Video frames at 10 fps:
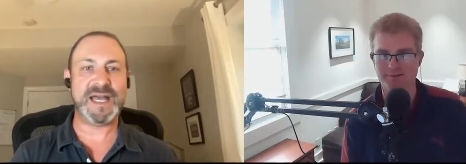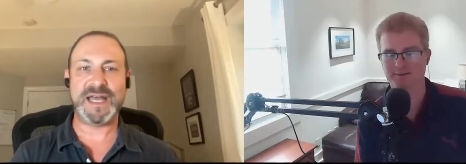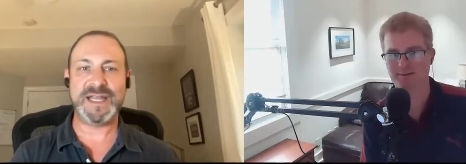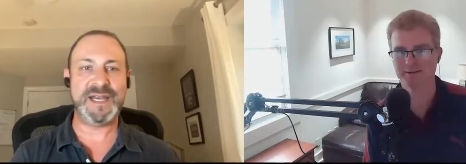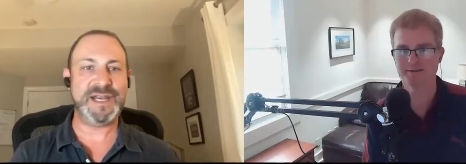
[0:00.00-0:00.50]
Speaker 1: or
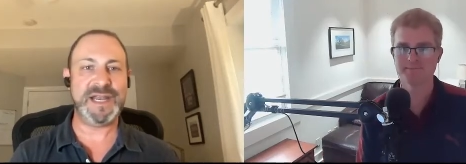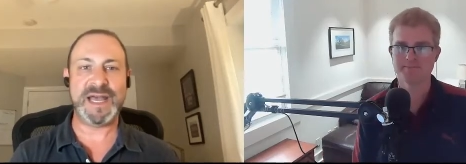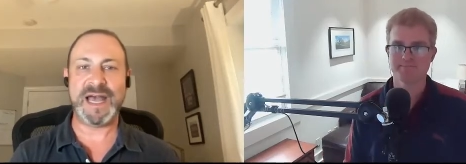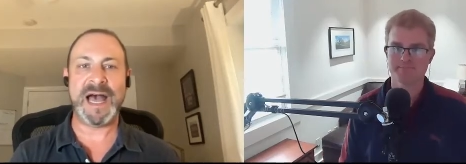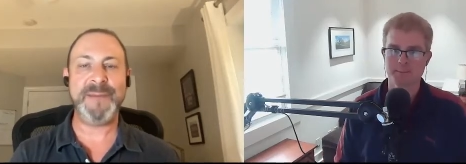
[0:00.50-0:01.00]
something.
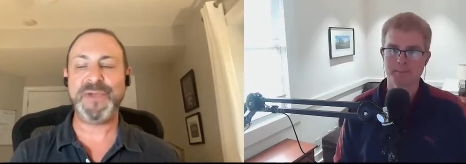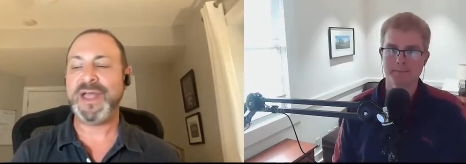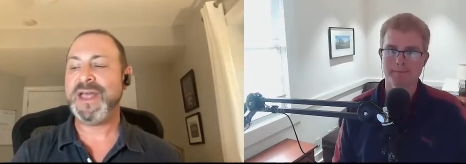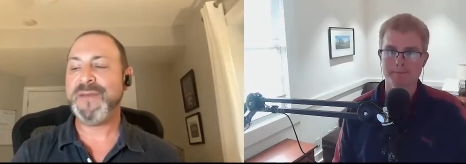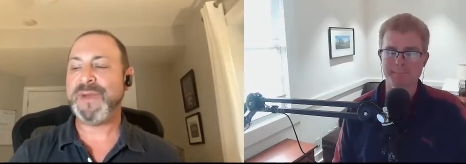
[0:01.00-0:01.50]
I'm
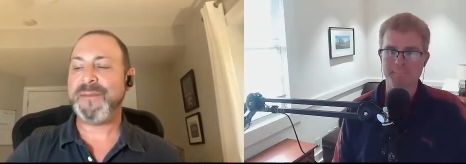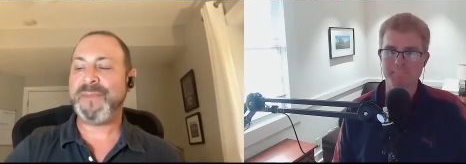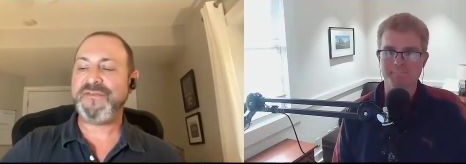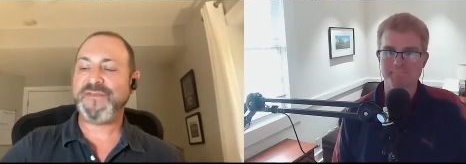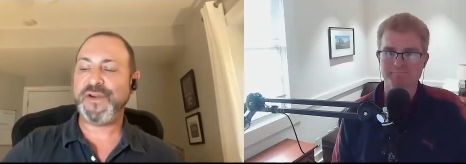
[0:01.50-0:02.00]
my
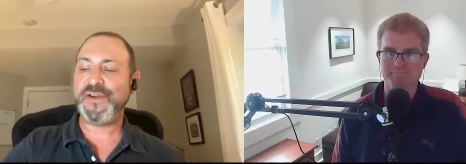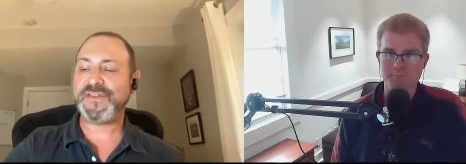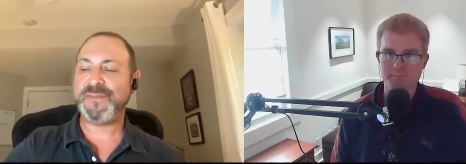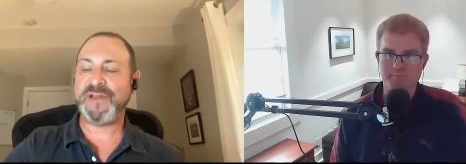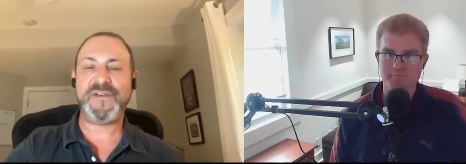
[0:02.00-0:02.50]
my
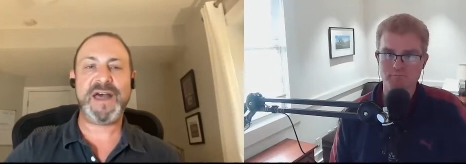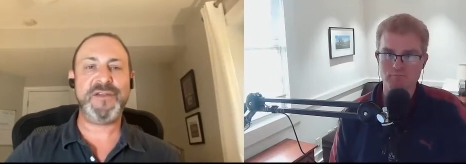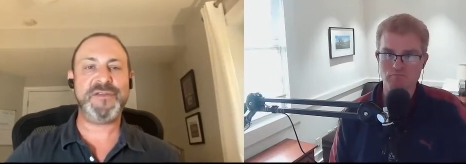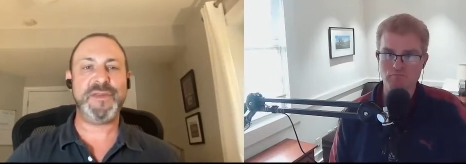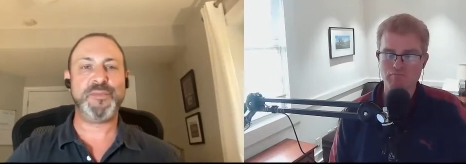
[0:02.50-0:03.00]
first. My
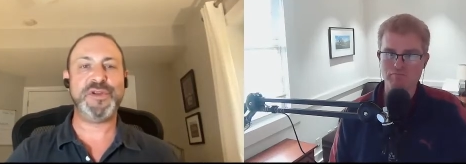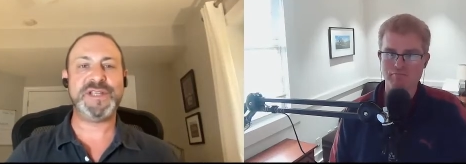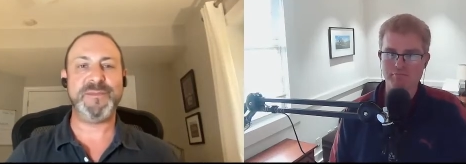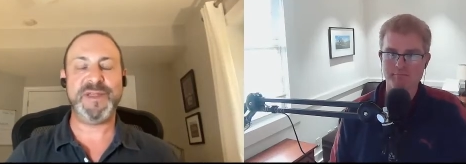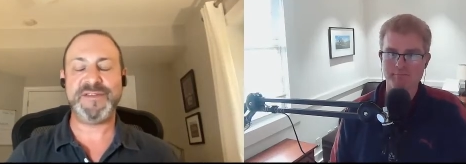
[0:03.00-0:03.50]
father's in the
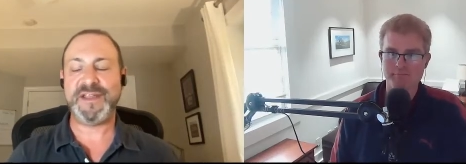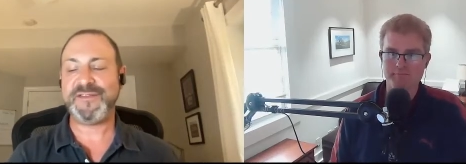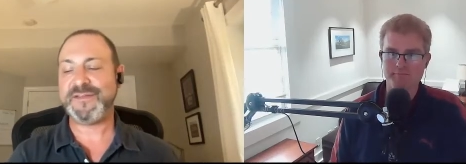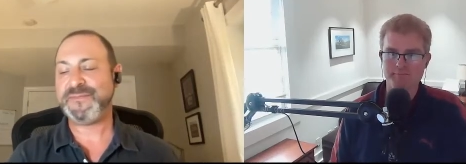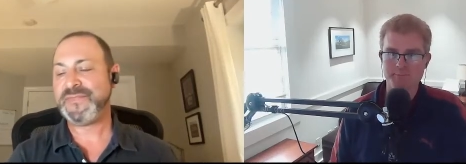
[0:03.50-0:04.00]
printing
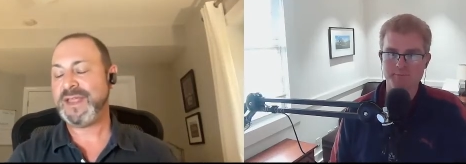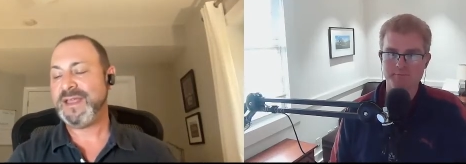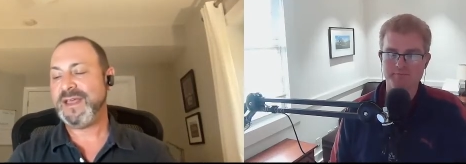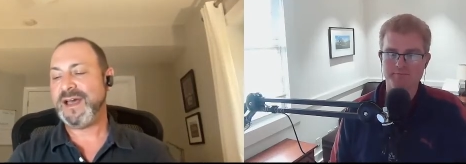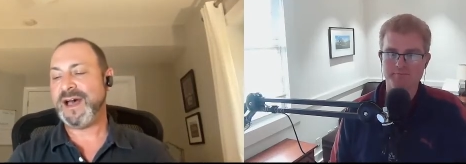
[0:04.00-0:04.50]
business.
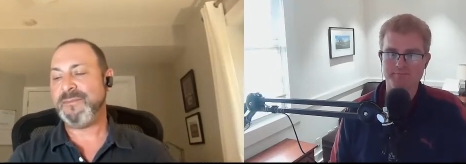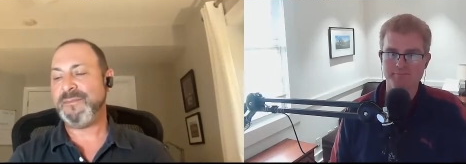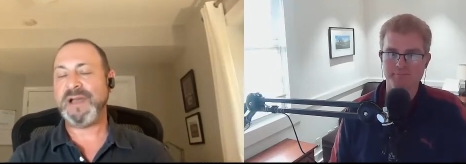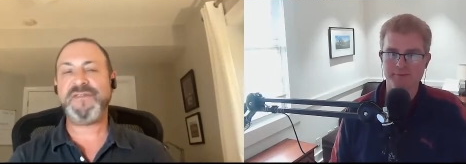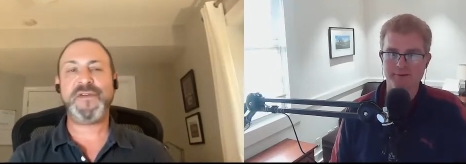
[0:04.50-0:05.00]
Um,
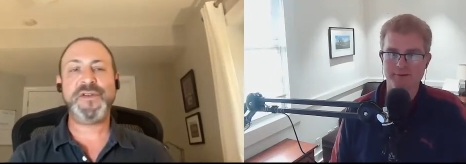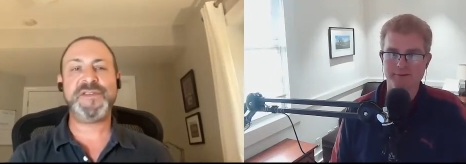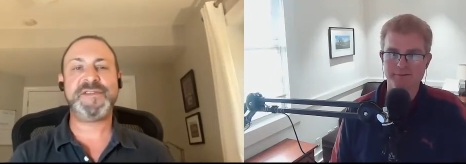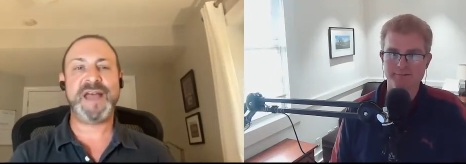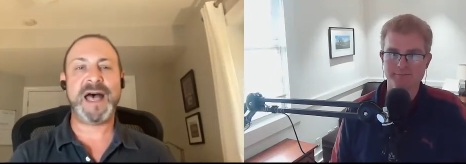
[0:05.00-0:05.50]
my
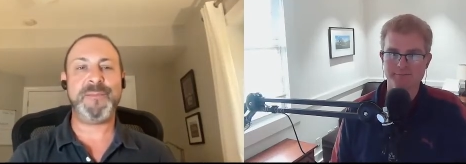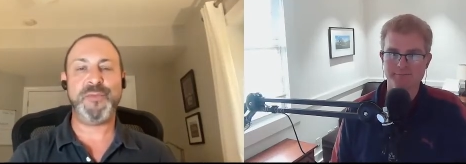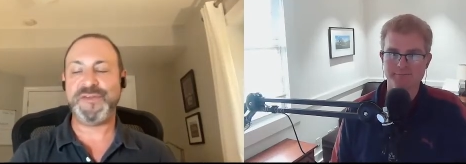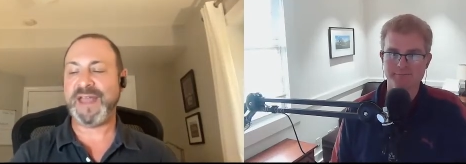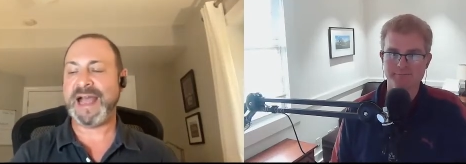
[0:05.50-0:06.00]
first stop
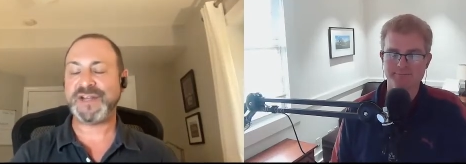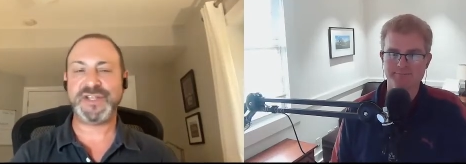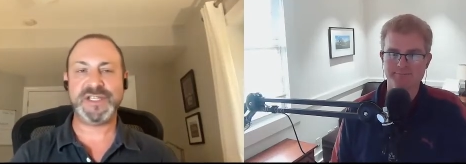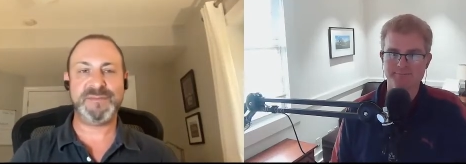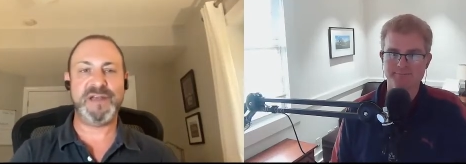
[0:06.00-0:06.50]
was
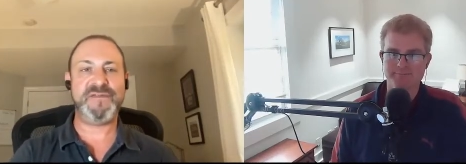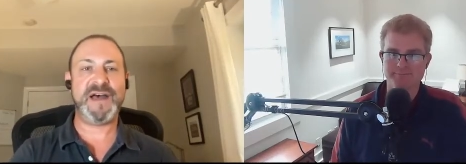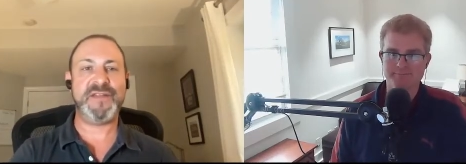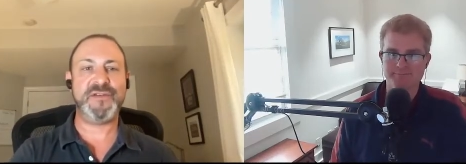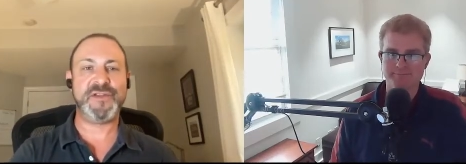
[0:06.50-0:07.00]
actually to my
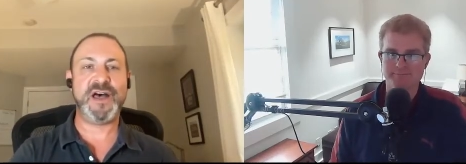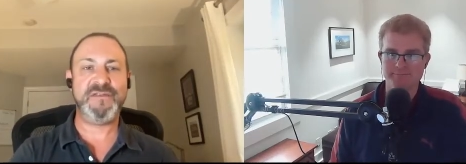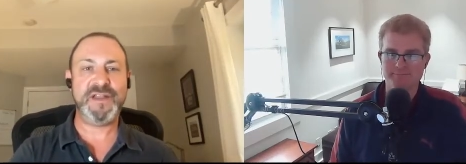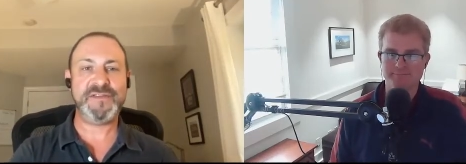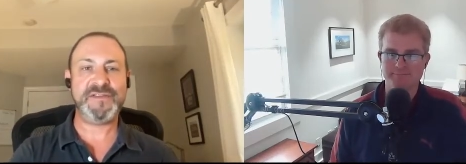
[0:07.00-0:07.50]
father's
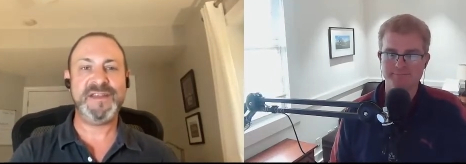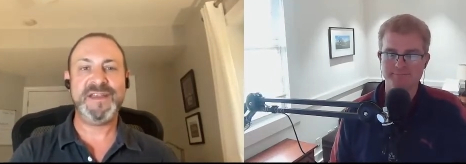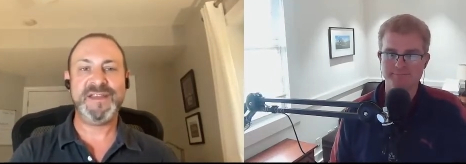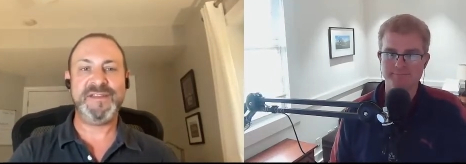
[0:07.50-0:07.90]
office